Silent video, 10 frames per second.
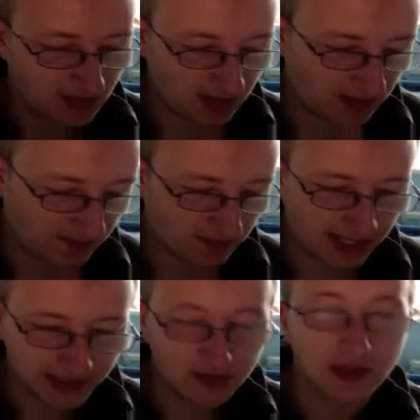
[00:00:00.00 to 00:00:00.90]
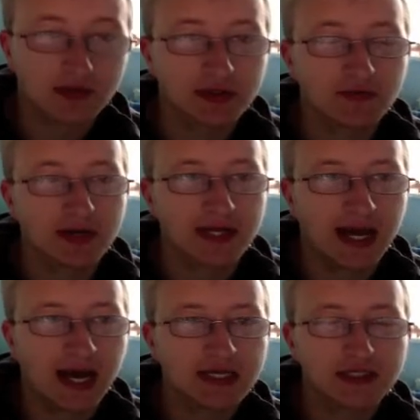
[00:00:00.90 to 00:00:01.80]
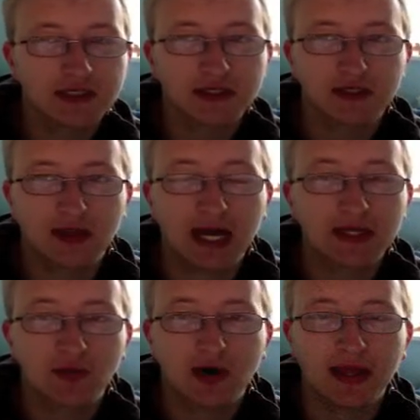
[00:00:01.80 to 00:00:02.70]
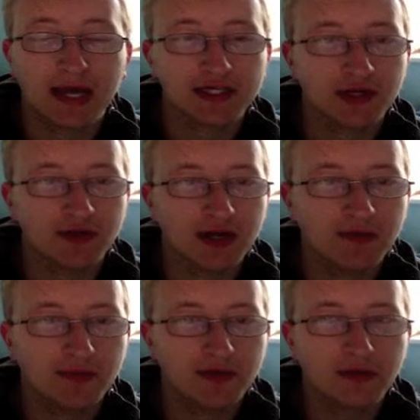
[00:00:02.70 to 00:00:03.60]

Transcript: um, as Google was already cached, so that is why that showed up.